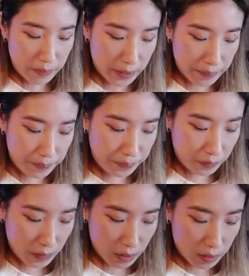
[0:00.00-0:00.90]
But
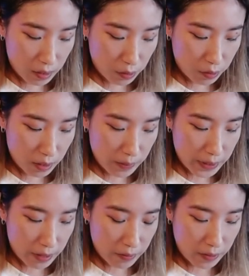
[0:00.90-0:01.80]
it's the Hoola
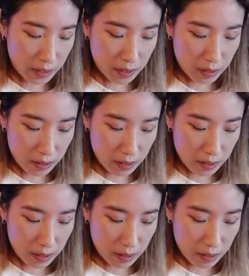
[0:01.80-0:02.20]
Benefit,